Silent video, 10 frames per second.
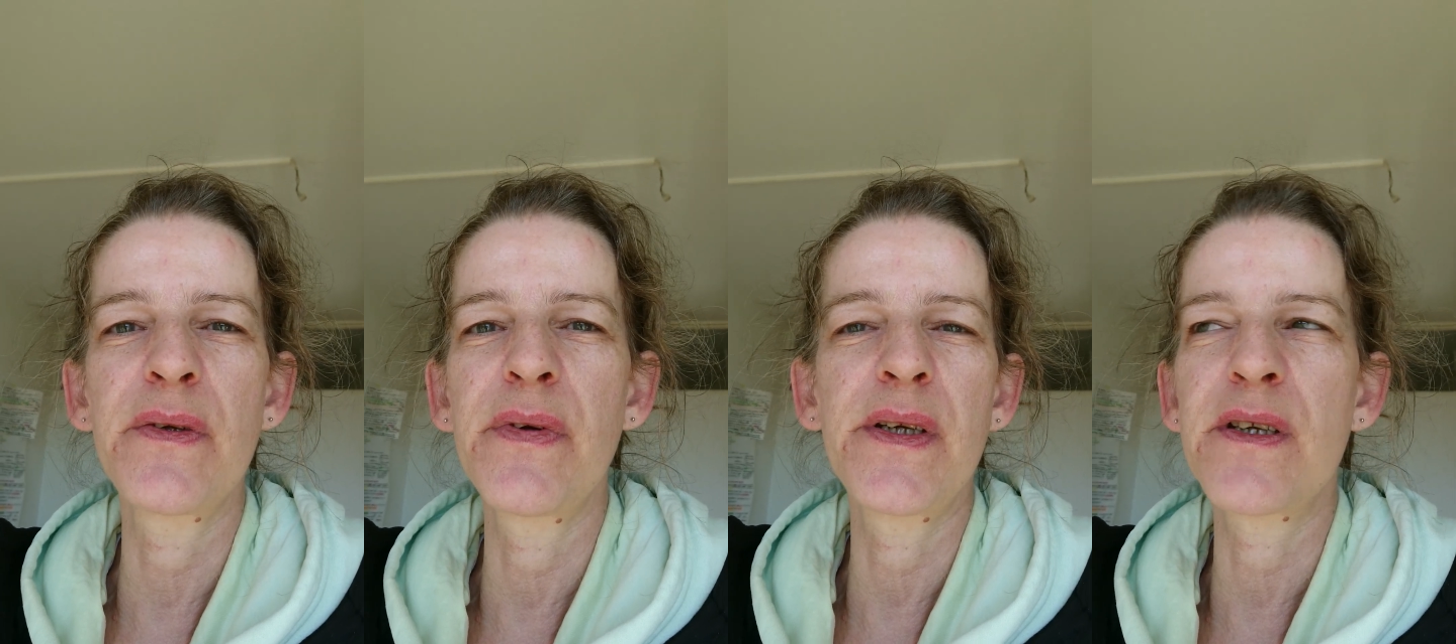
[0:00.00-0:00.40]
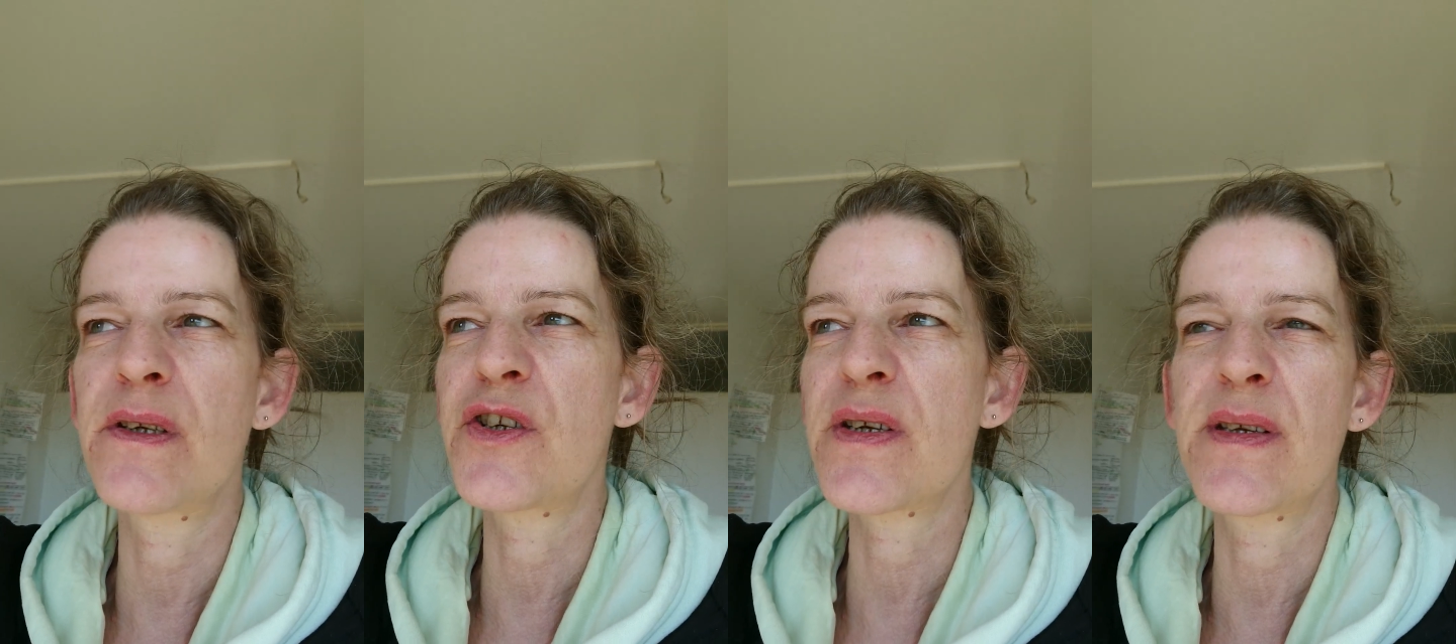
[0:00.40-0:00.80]
invent
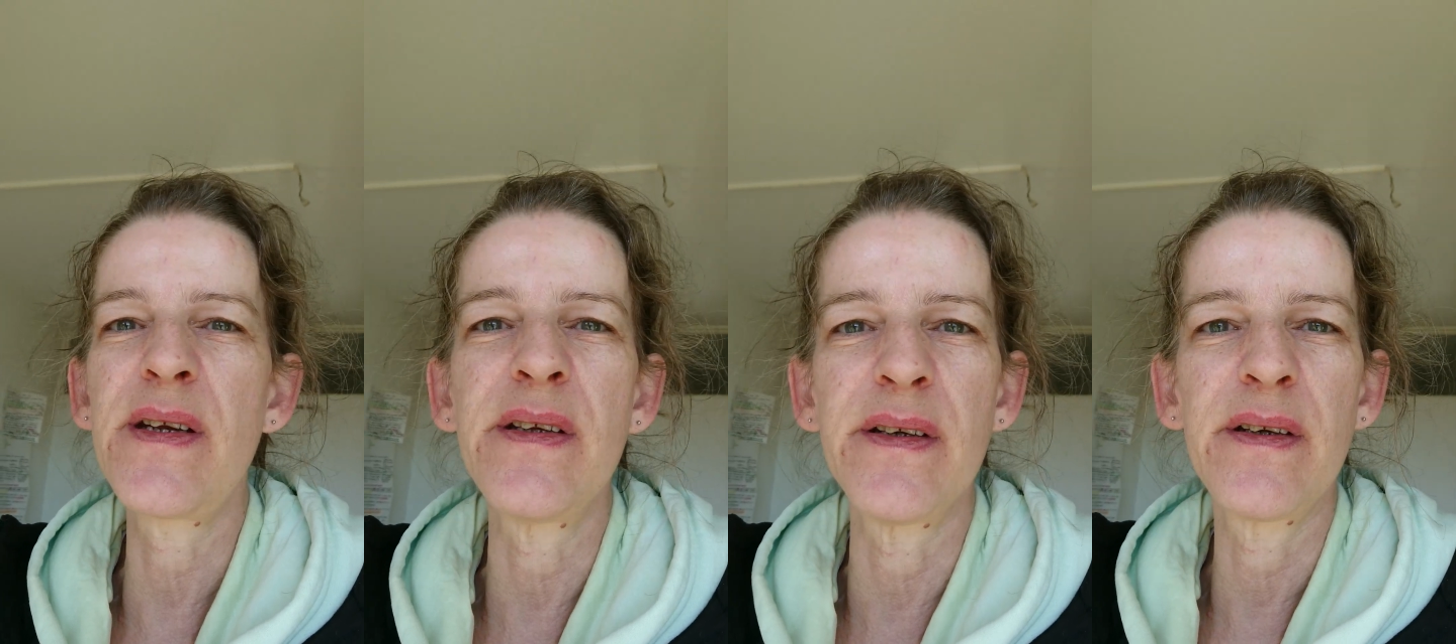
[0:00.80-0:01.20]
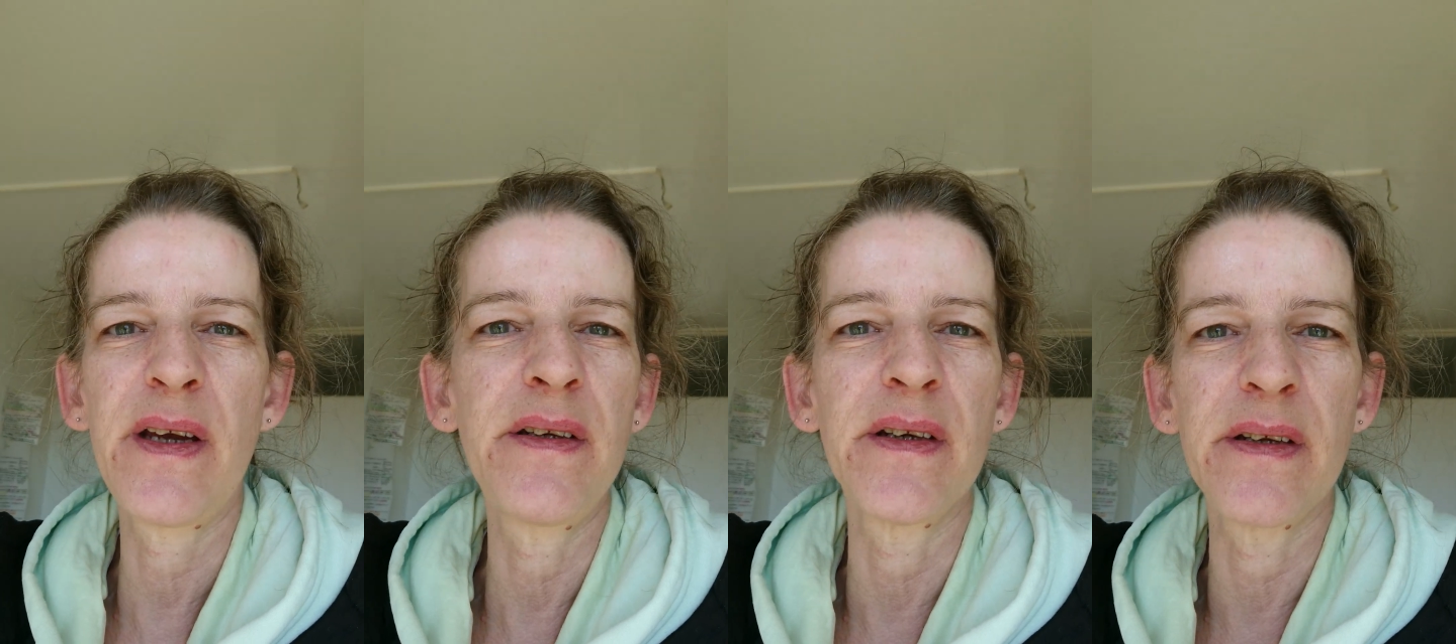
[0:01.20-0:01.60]
just any
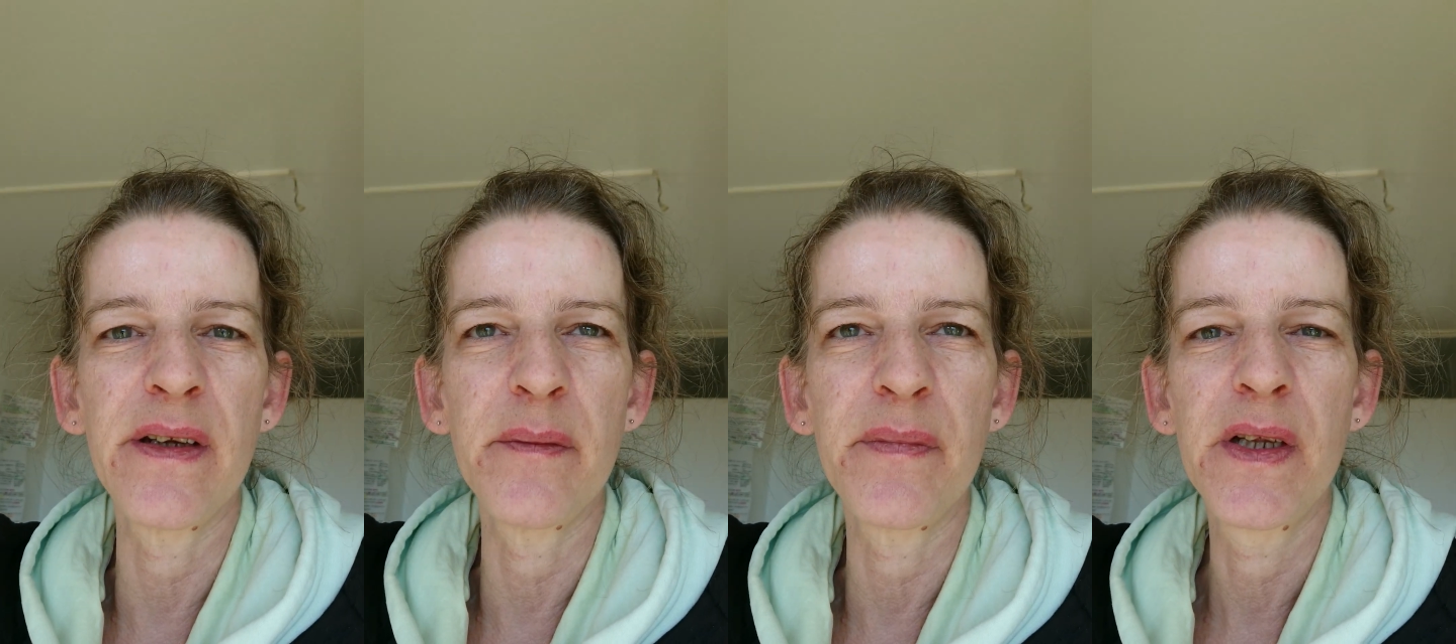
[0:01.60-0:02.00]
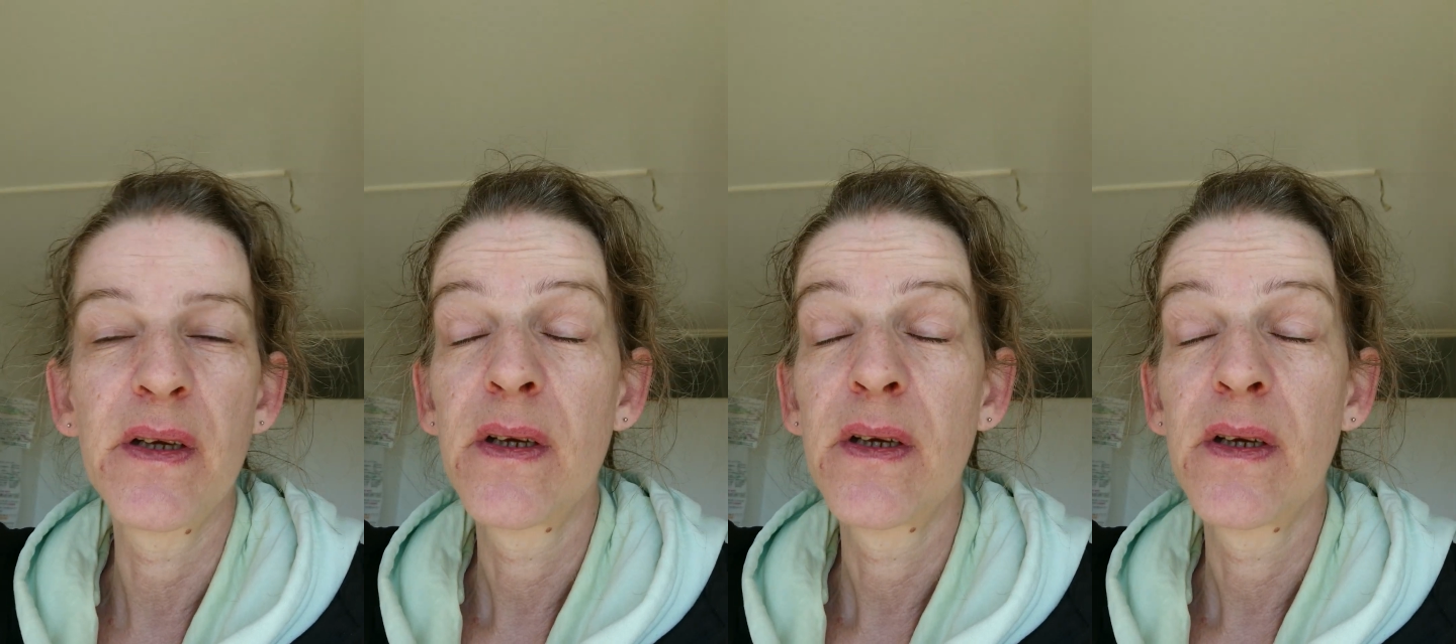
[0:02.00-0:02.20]
name,